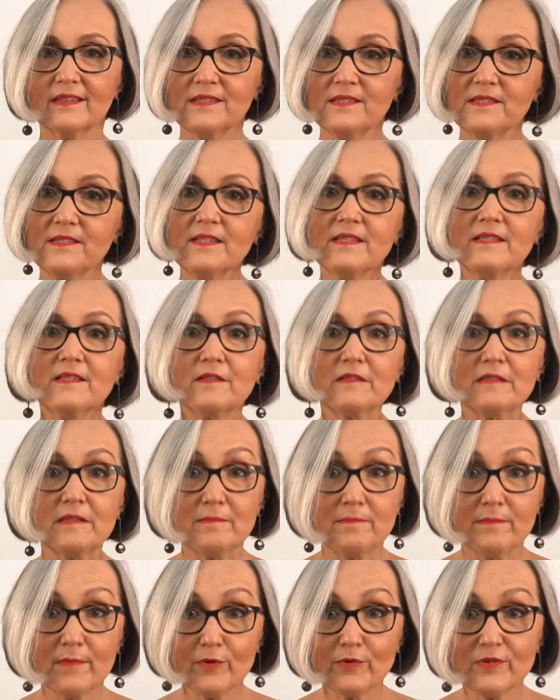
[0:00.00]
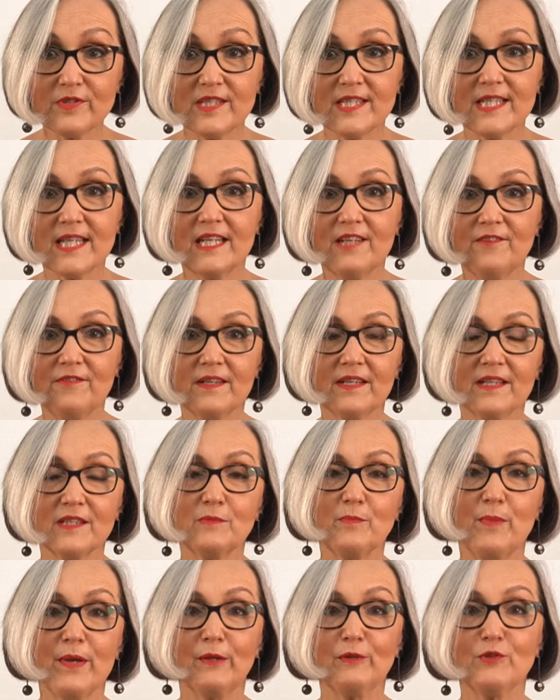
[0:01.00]
Considered the most
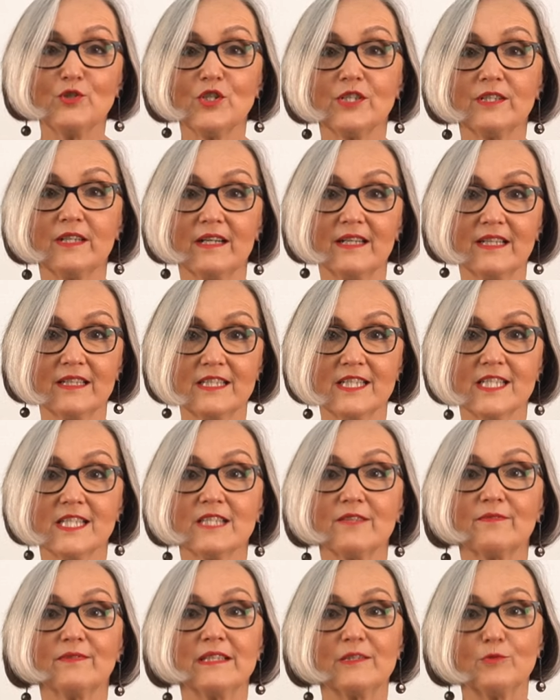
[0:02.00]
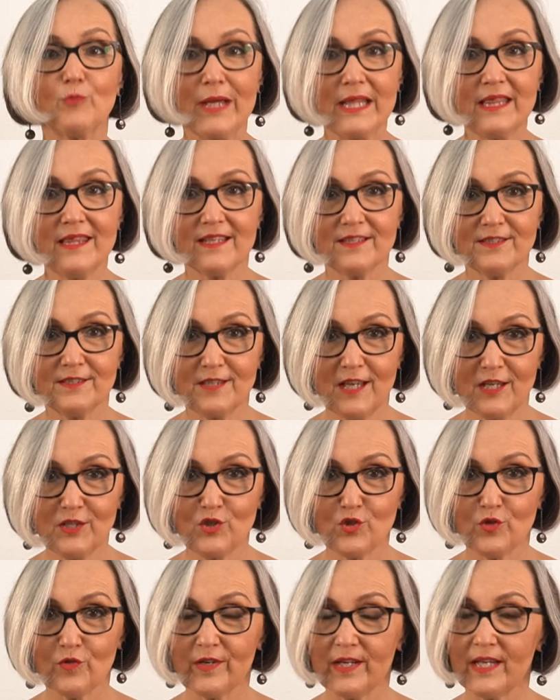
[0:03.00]
significant Belgian artist of the 20th
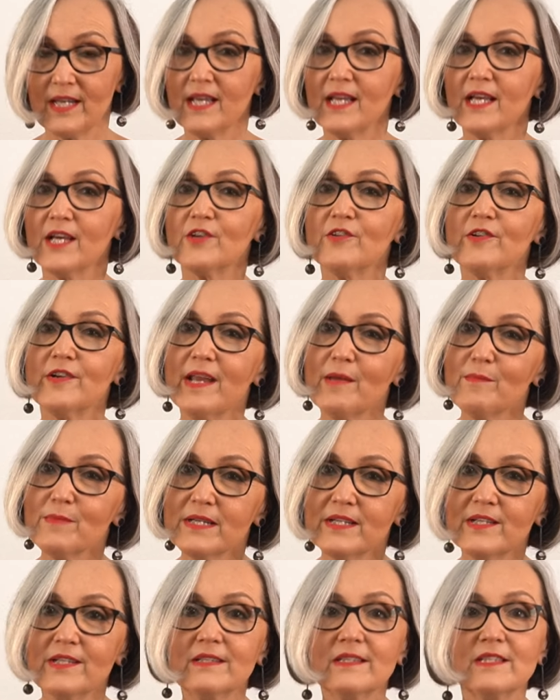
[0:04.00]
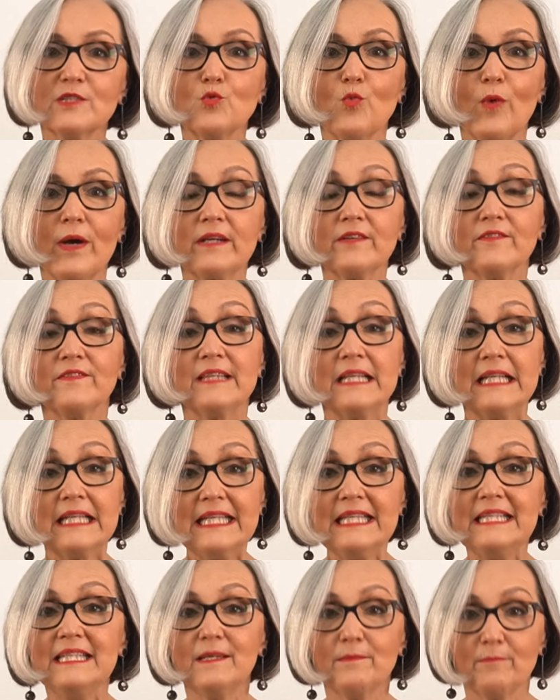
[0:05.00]
century, René Magritte is one of the
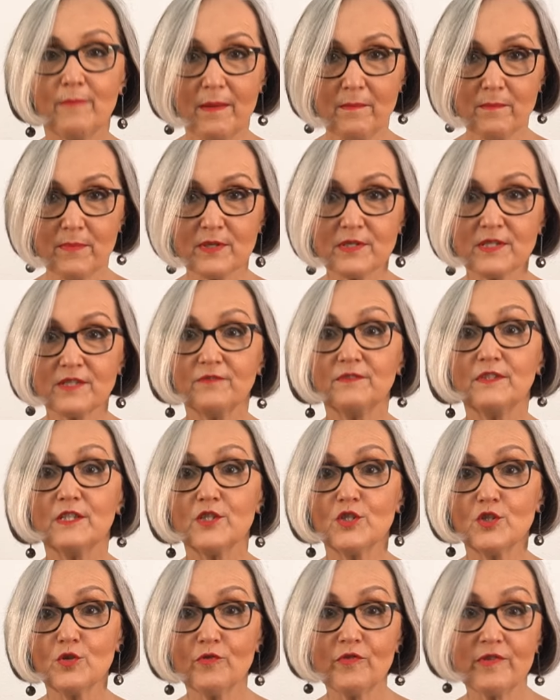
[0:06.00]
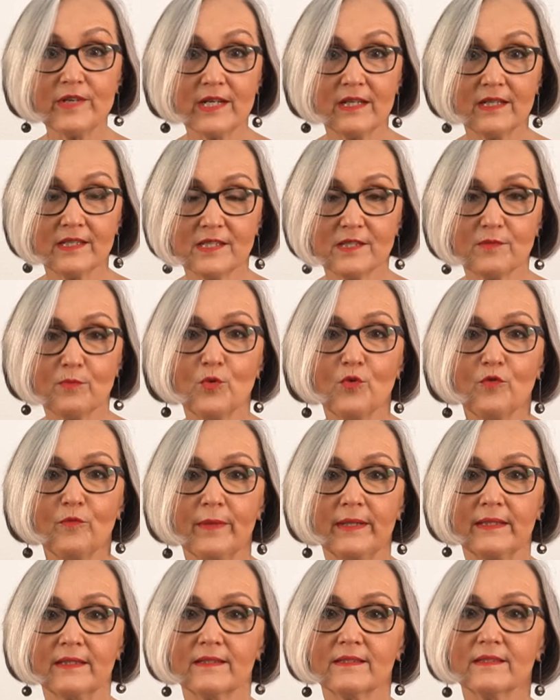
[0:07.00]
leading members of the Surrealist
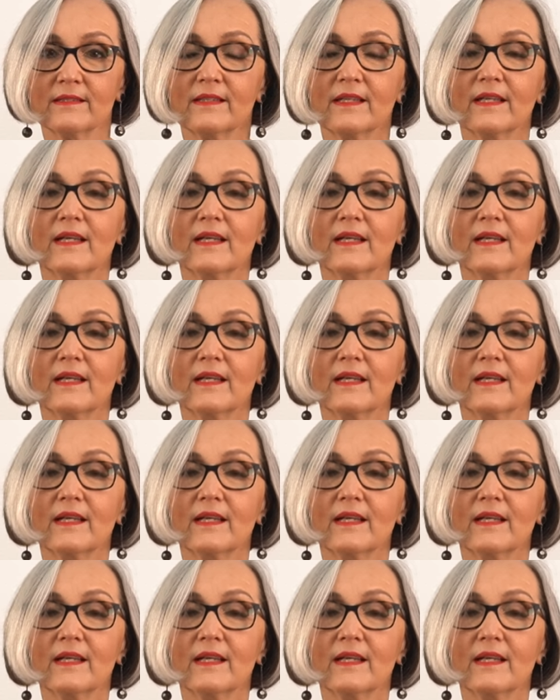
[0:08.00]
movement,